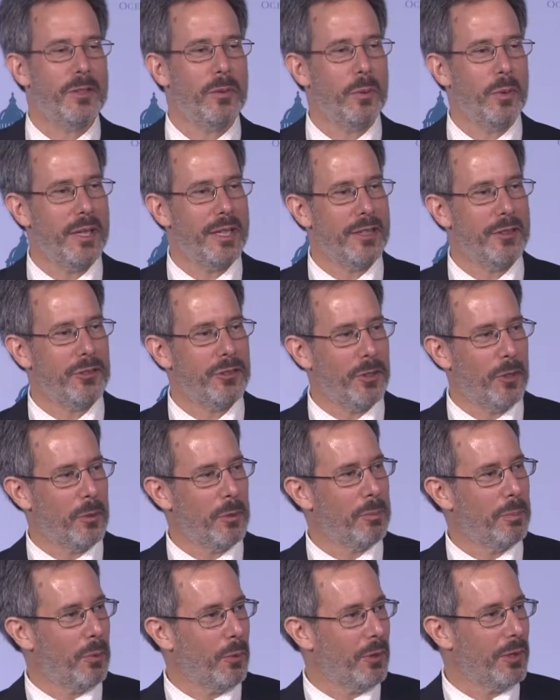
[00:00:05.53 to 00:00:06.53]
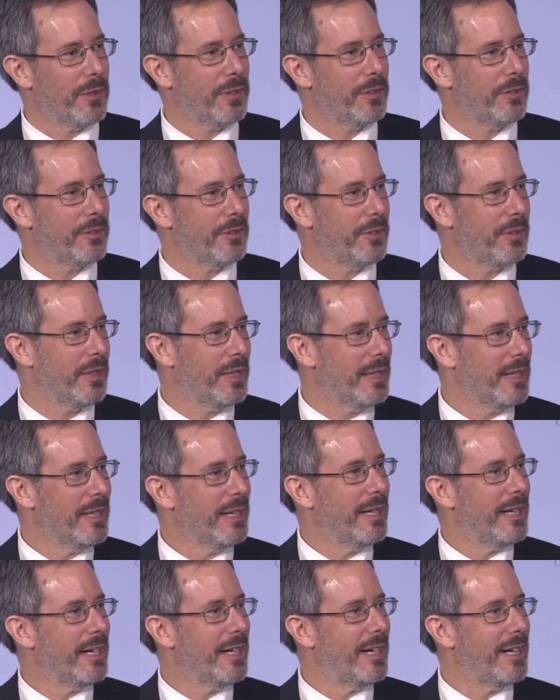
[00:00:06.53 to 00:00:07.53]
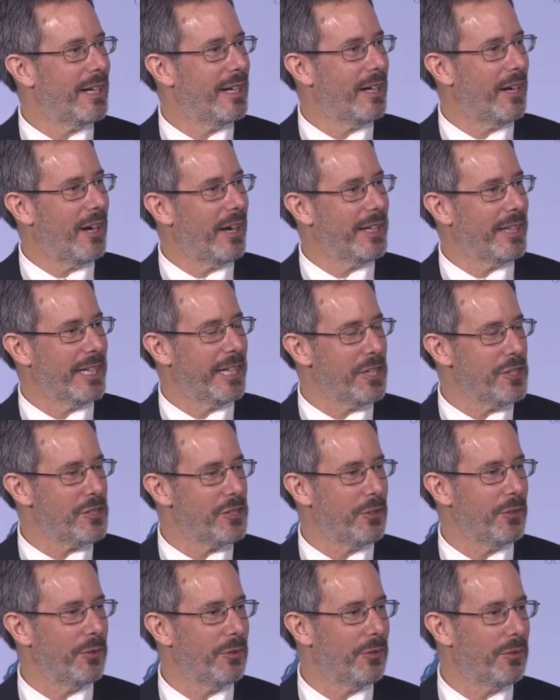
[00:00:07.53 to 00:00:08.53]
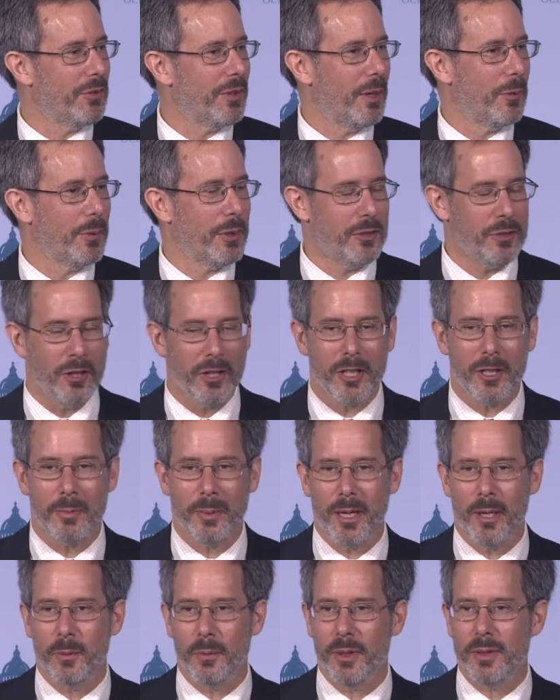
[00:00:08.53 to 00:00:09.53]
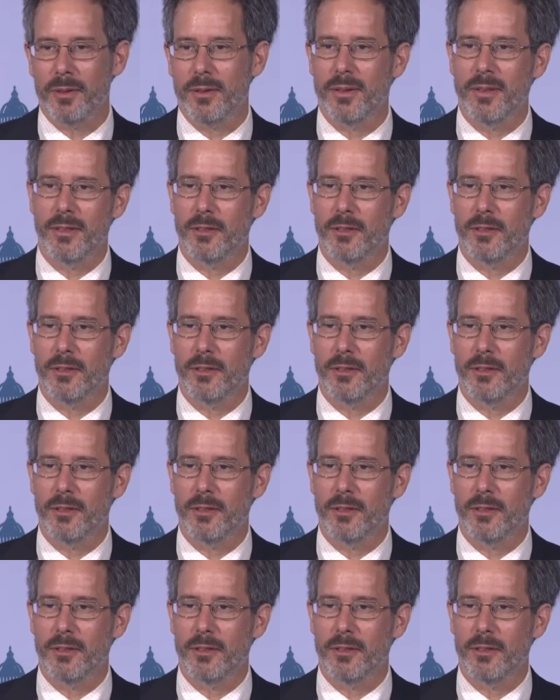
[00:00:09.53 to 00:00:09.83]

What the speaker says: what is so important on the issues that we talk about,